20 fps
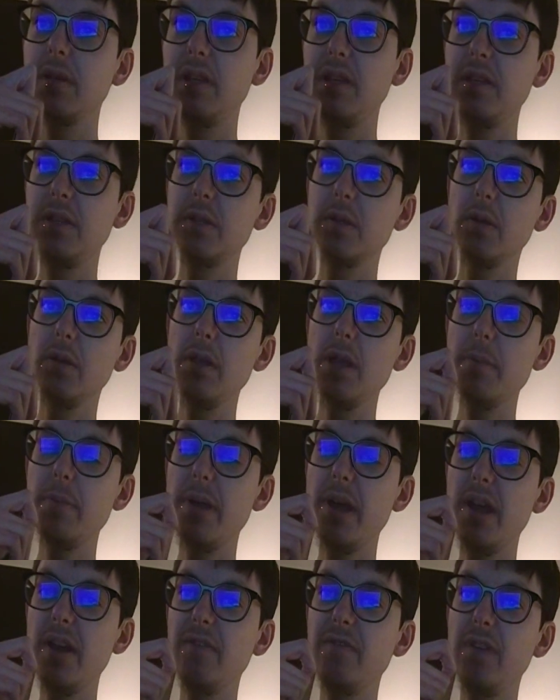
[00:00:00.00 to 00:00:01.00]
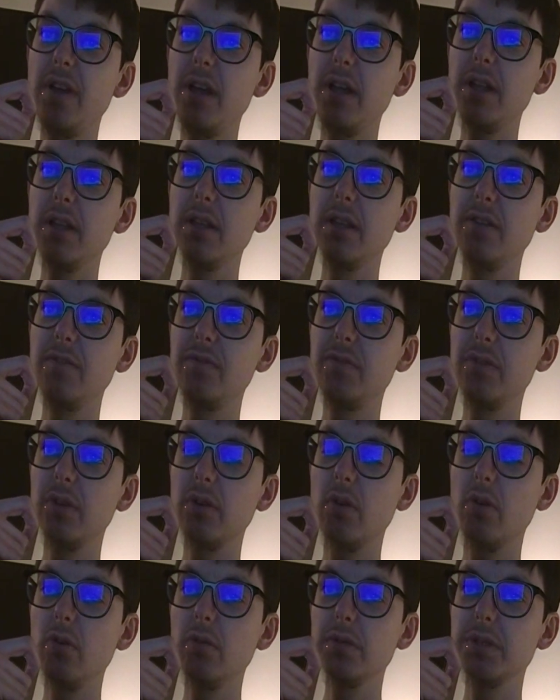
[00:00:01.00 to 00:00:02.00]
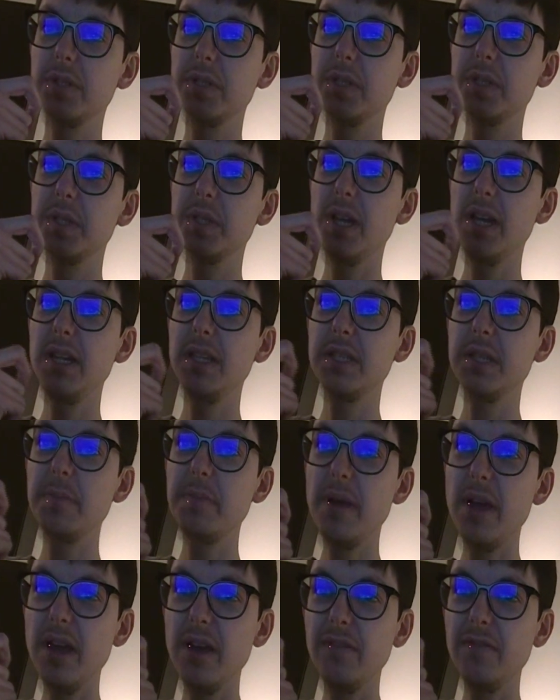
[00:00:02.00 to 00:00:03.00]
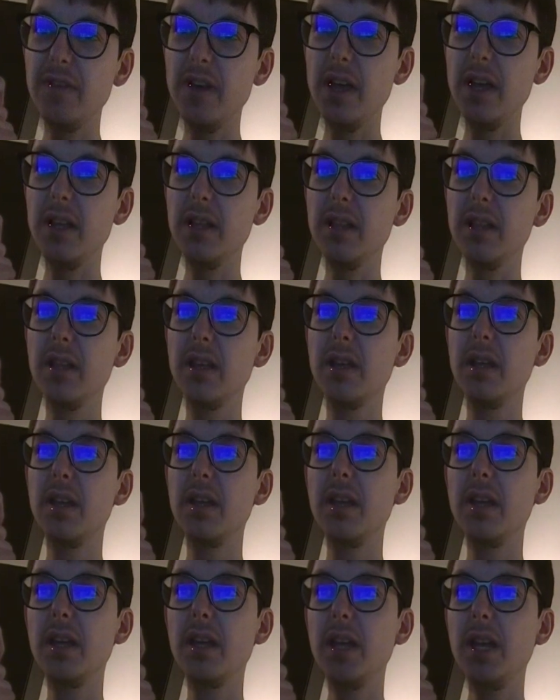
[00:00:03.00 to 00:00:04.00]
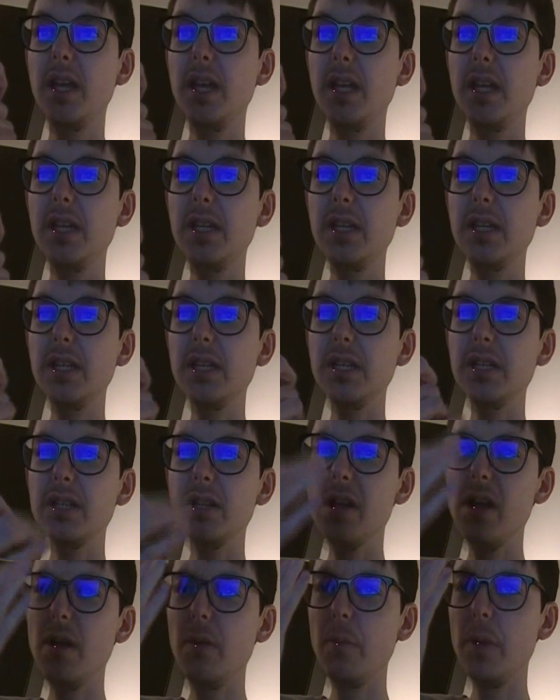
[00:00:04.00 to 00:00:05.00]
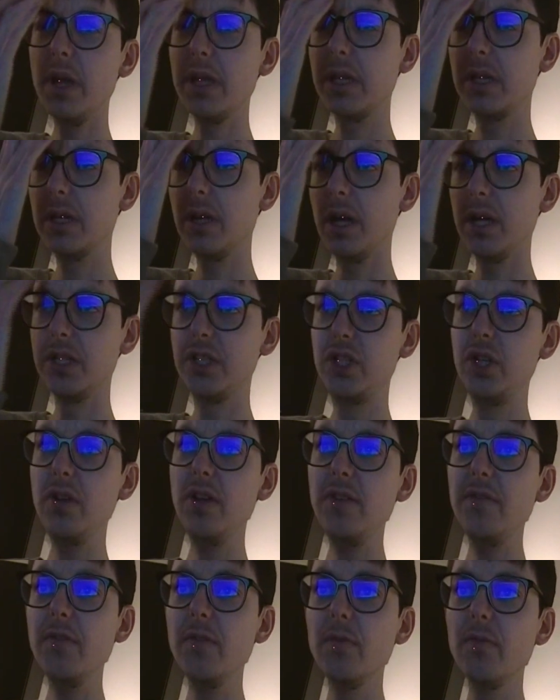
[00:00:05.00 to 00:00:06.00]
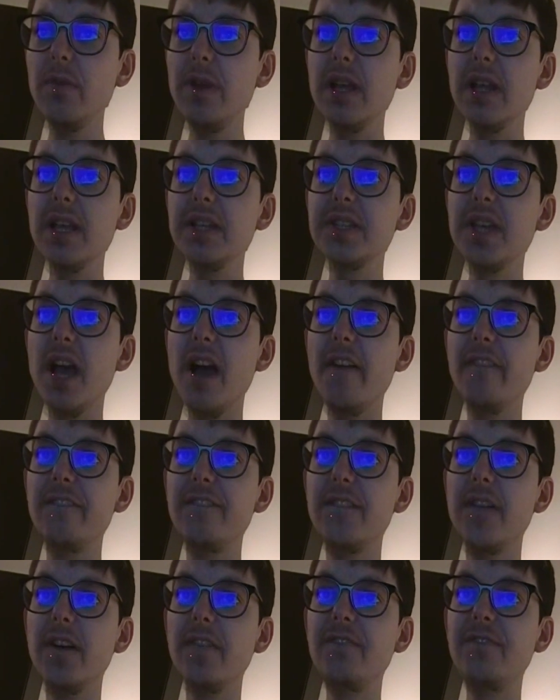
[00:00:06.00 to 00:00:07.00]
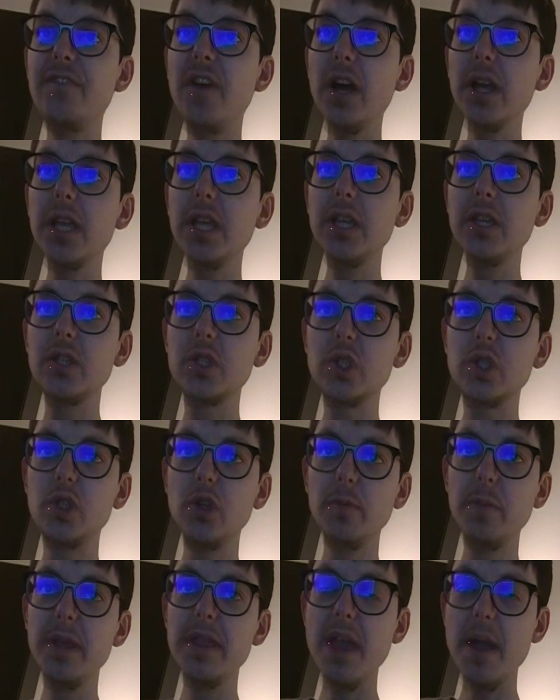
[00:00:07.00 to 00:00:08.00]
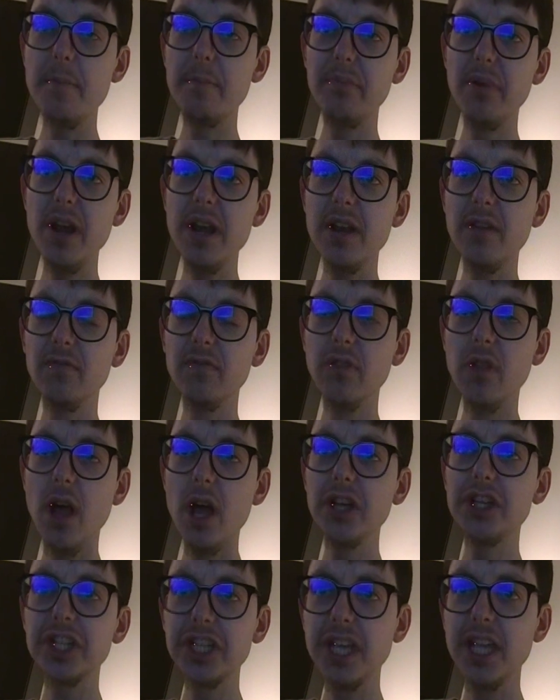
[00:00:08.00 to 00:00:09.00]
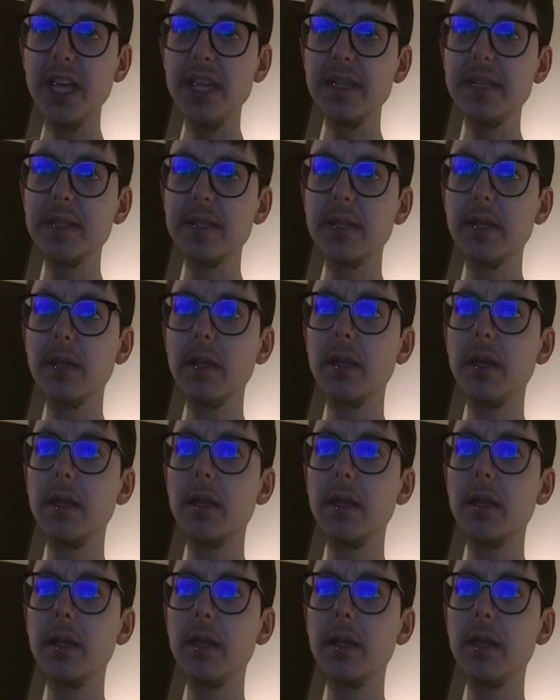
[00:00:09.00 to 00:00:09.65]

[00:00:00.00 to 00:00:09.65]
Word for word: he's only a pedophile if the courts decide he's a pedophile? oh my god! Do you even realize how fucking stupid that brand of logic is?